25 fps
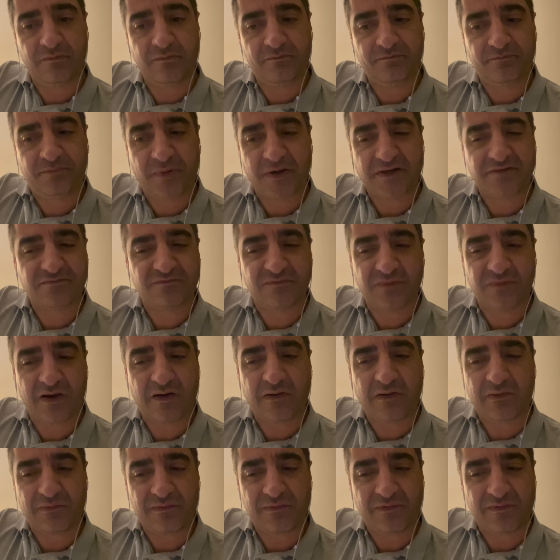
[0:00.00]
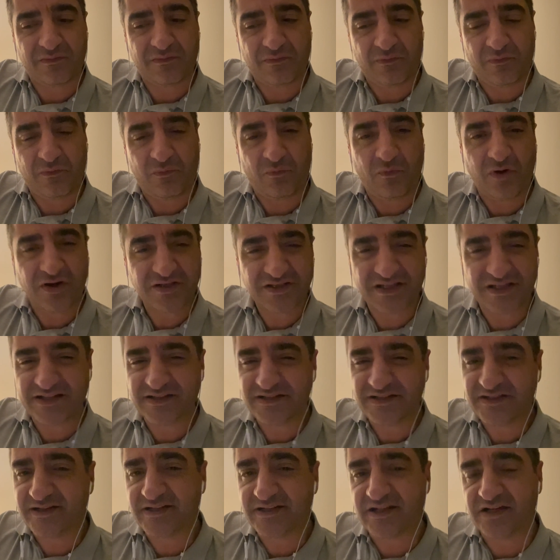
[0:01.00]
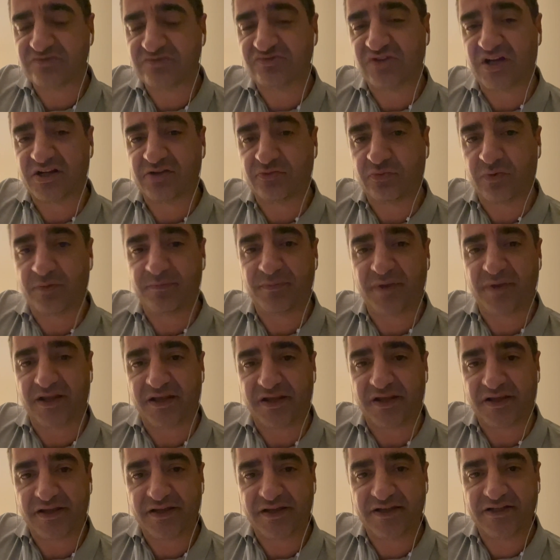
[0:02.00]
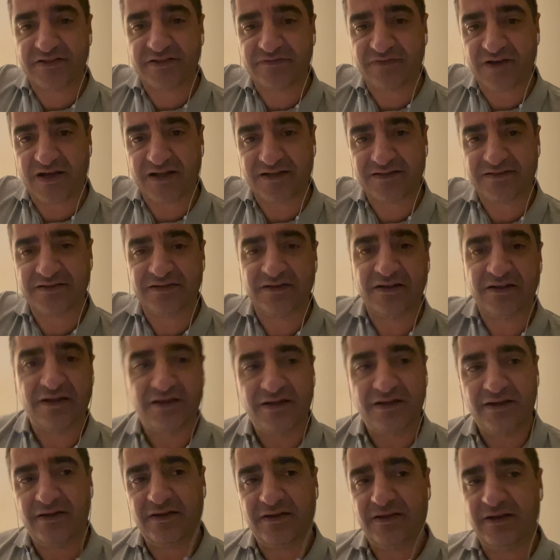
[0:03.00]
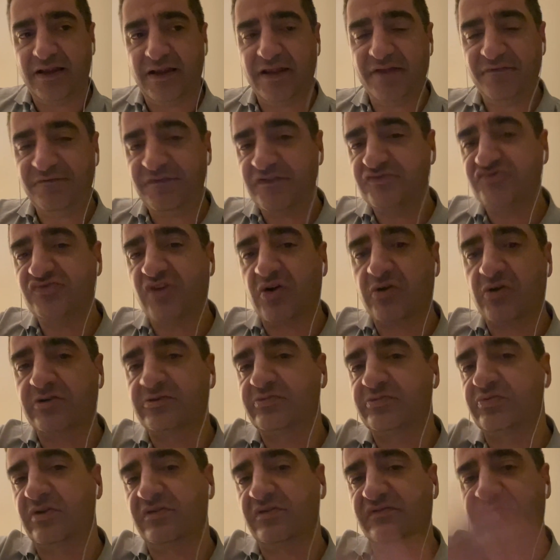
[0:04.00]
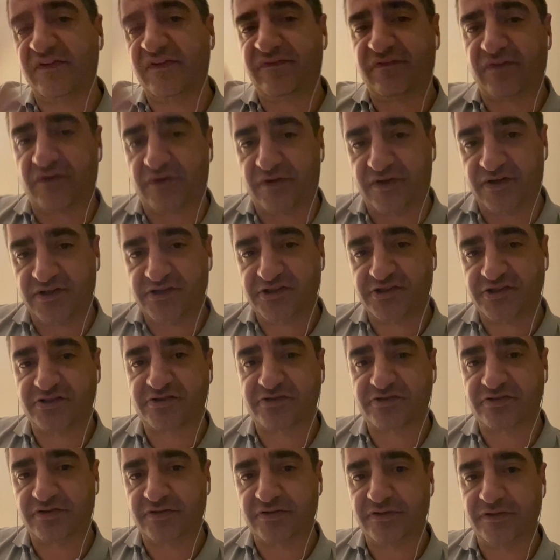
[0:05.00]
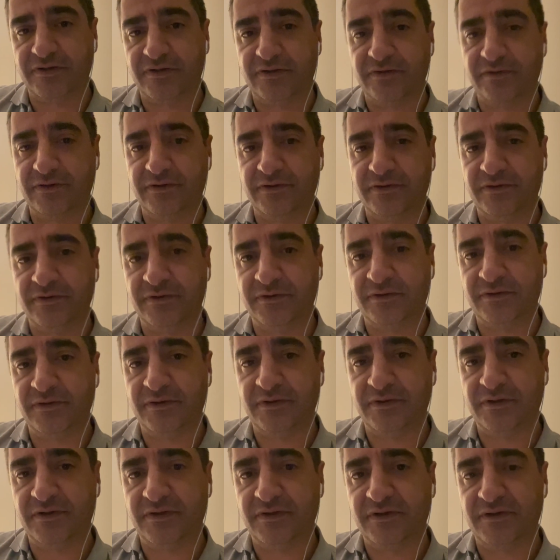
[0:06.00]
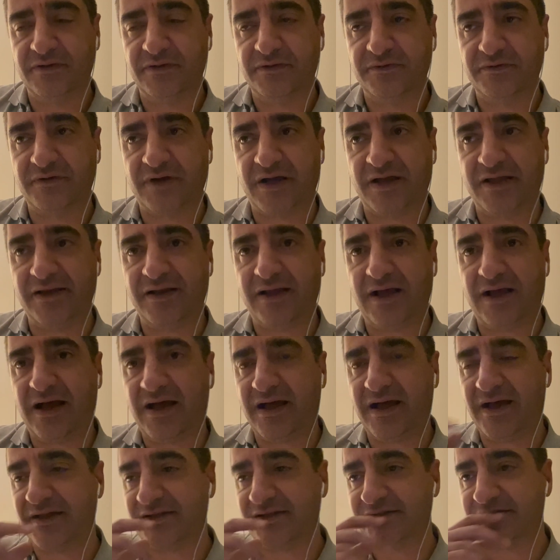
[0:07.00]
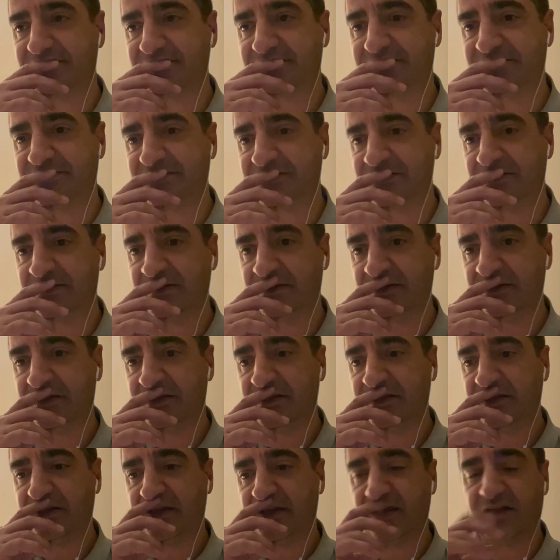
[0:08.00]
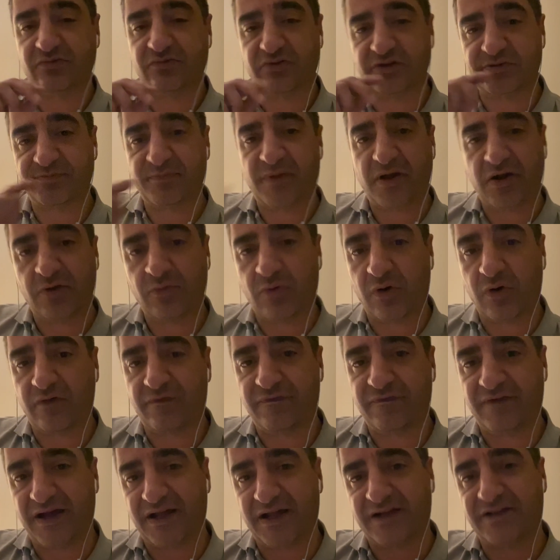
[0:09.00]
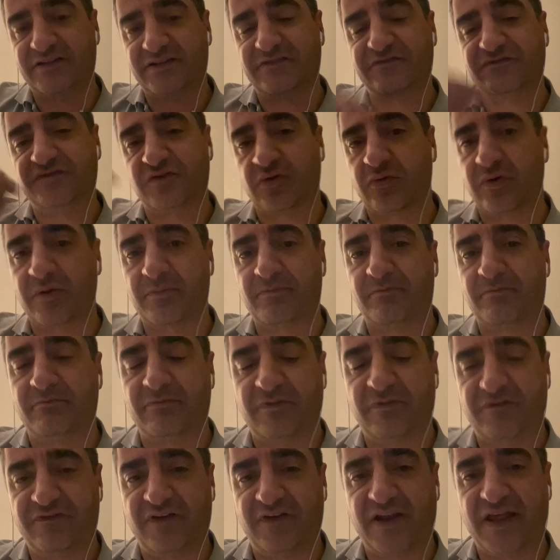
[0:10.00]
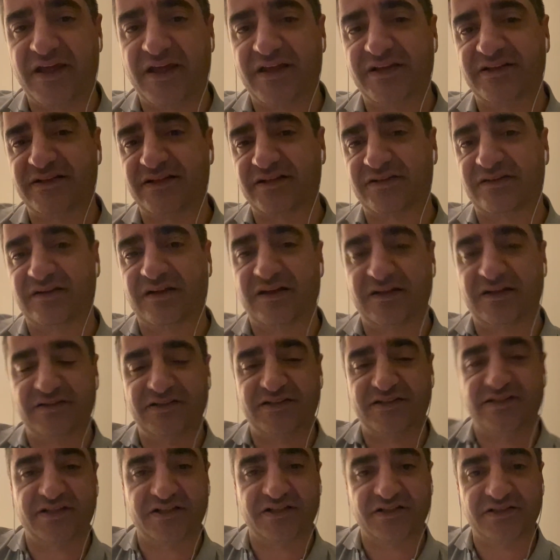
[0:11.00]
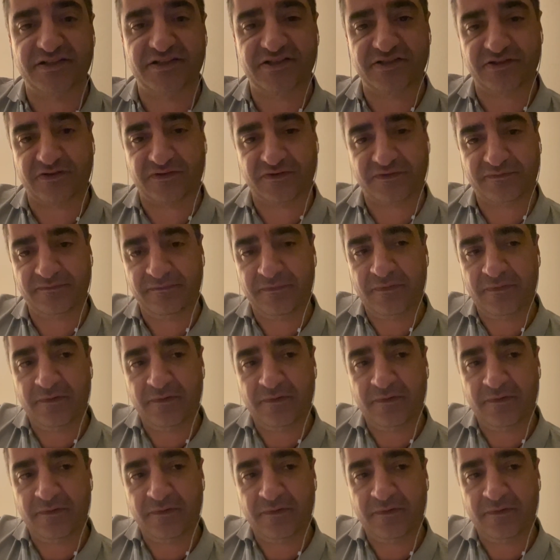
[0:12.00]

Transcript: but what doesn't sit right with me is that if the roles were reversed, right, and it was Millwall fans throwing flares and, and seats on,